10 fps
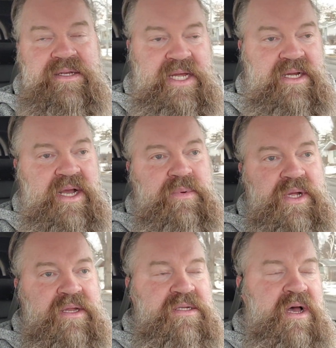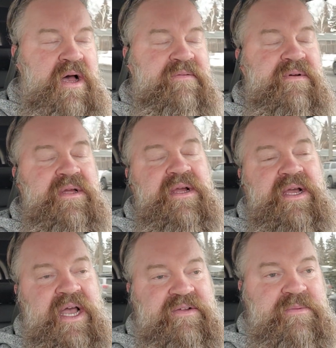Take a couple days off,
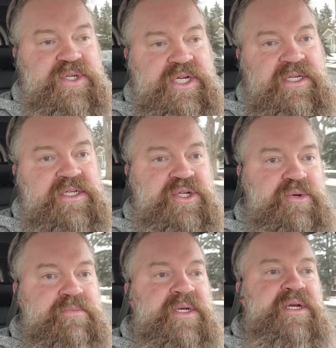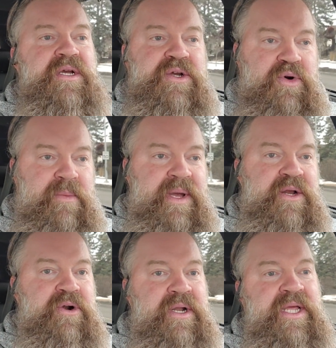have some chicken soup, go to
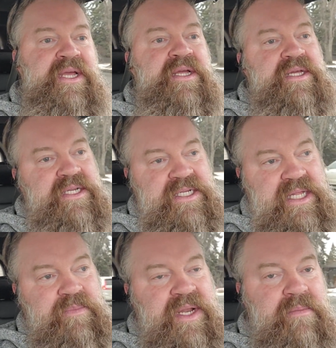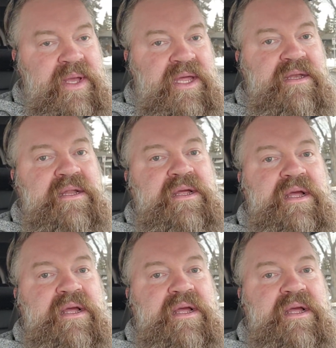bed early, sleep in a bit,